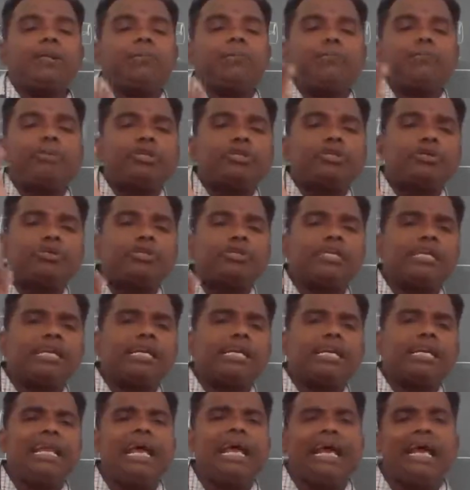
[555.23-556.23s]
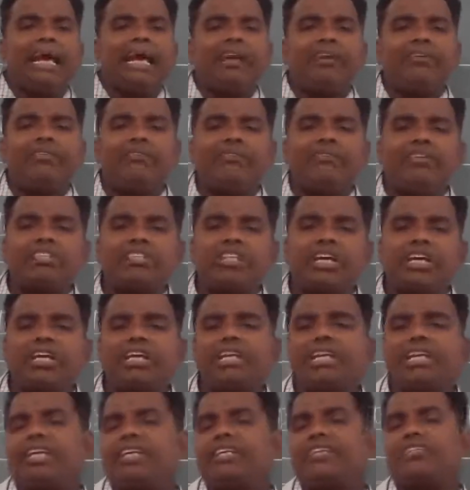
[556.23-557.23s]
pituitary gland, which
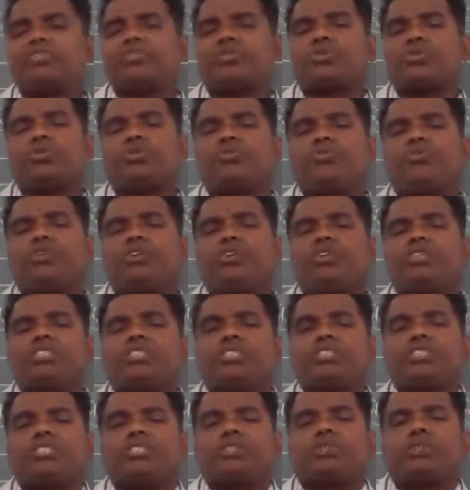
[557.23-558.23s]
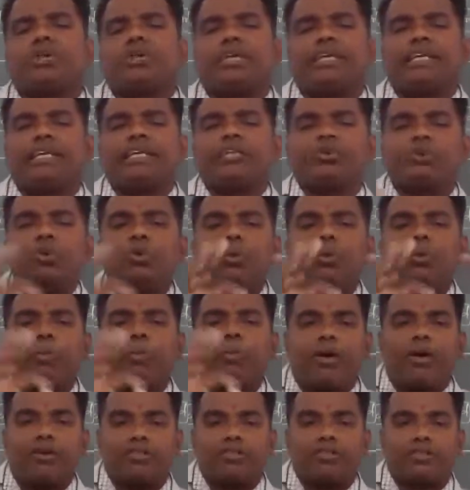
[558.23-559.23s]
contains two
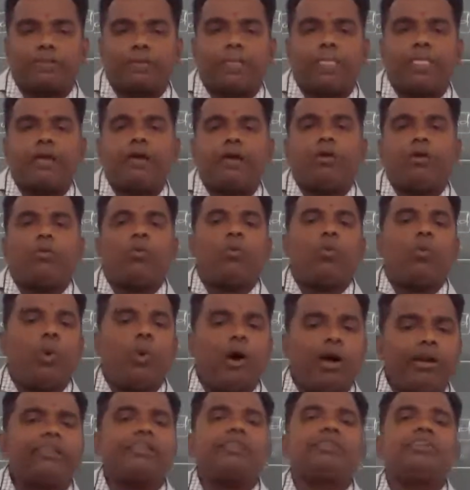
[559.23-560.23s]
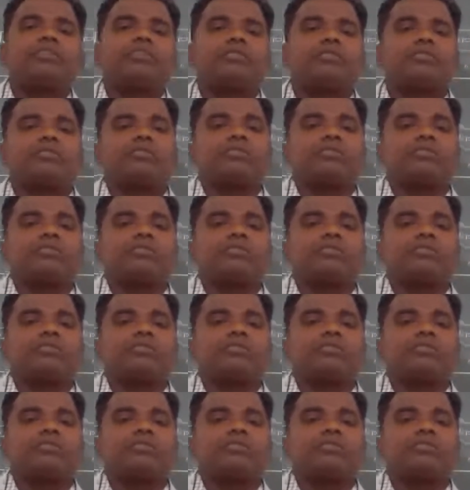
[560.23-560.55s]
parts. One is